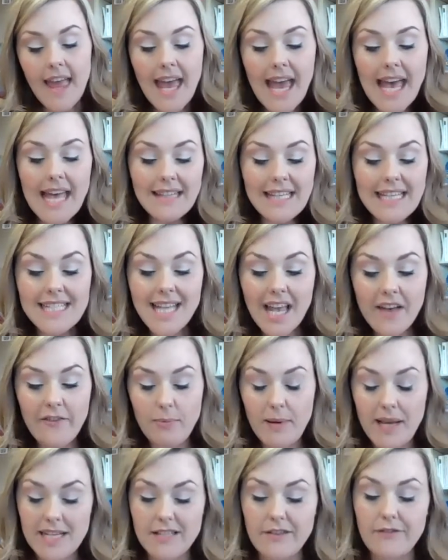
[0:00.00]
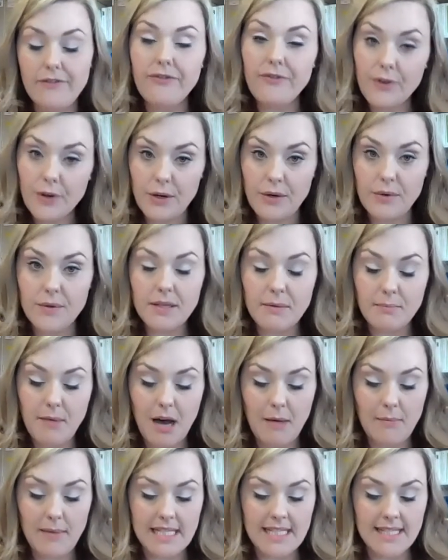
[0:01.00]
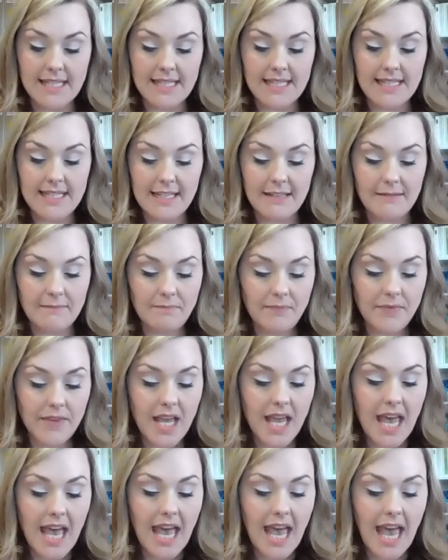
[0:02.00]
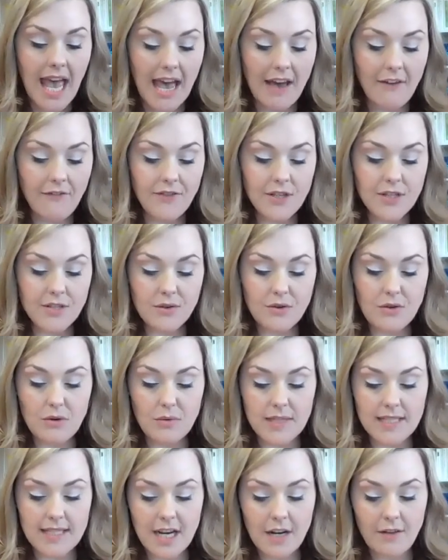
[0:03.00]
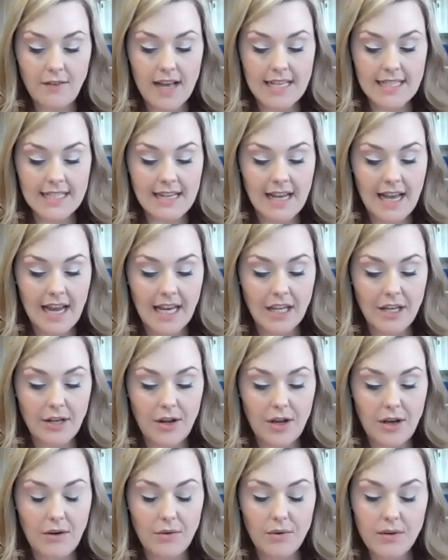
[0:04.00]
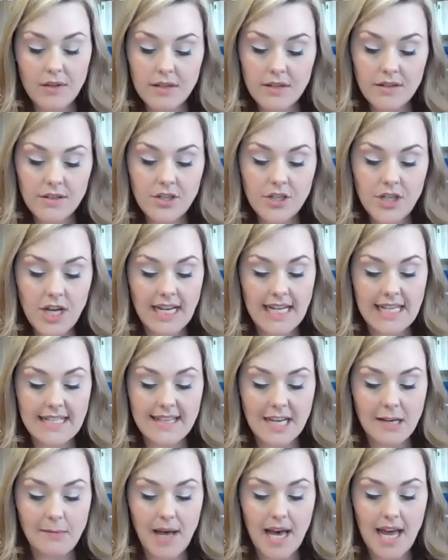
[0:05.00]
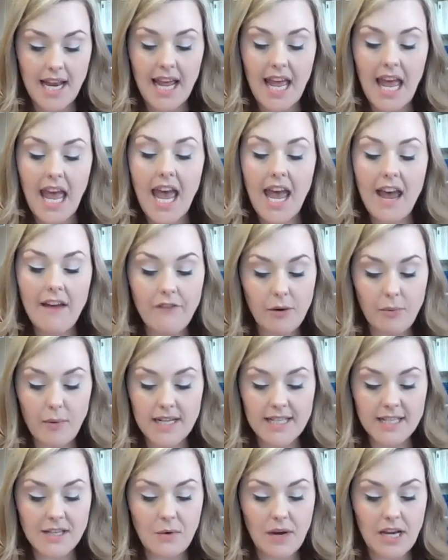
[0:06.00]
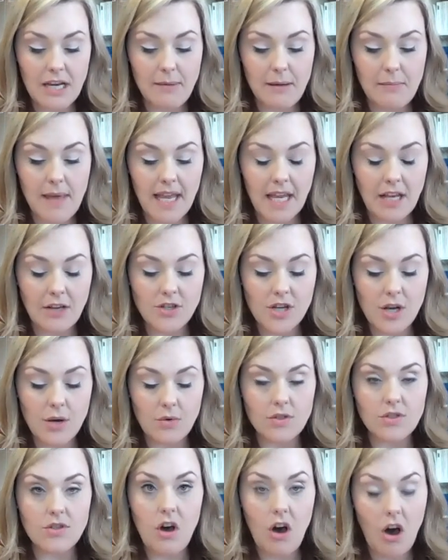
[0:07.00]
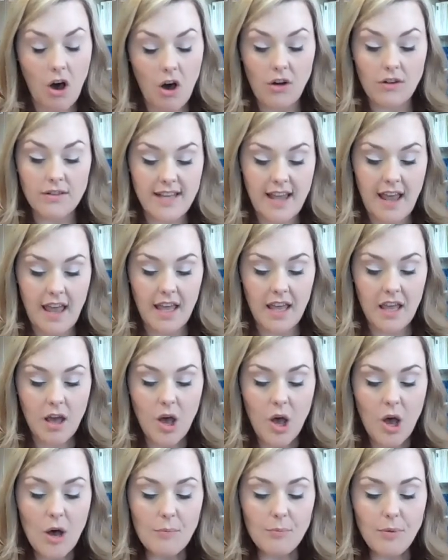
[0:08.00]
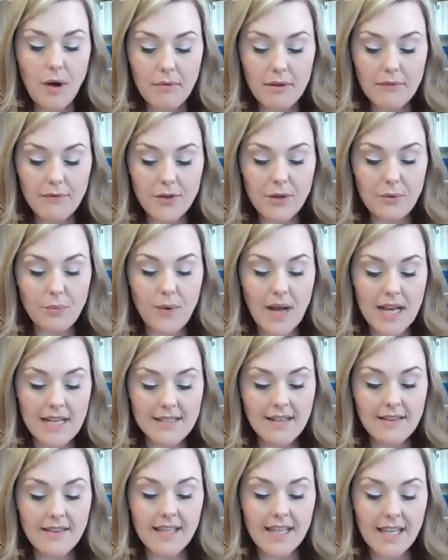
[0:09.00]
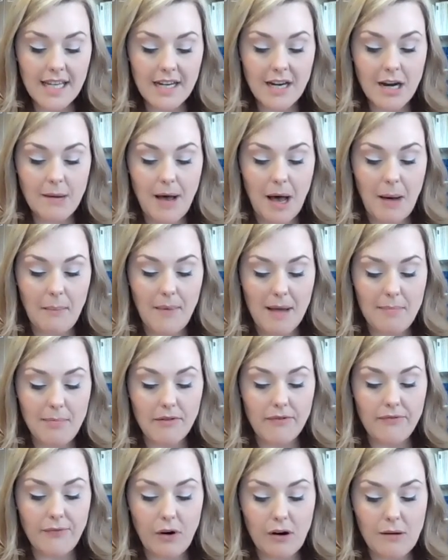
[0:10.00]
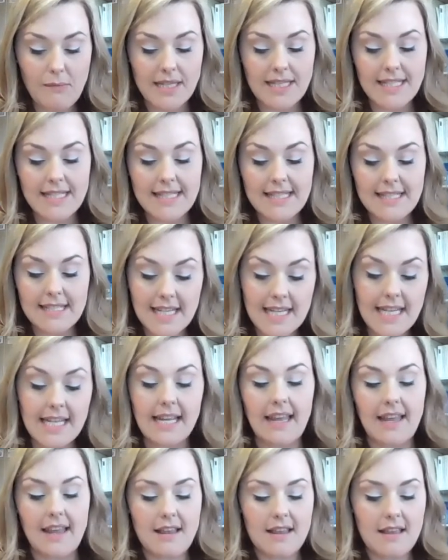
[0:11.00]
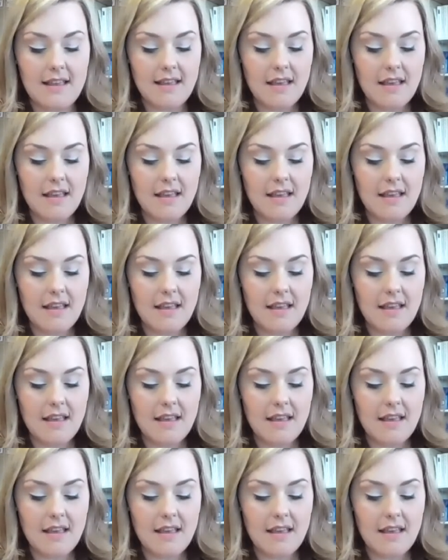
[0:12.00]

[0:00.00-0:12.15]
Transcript: At least have a piece of fruit, Mom insisted. Half the school was there last night, you know, Janie said to Bat. Everyone is going to be making jokes all day, probably for the rest of the year about my performance stinking.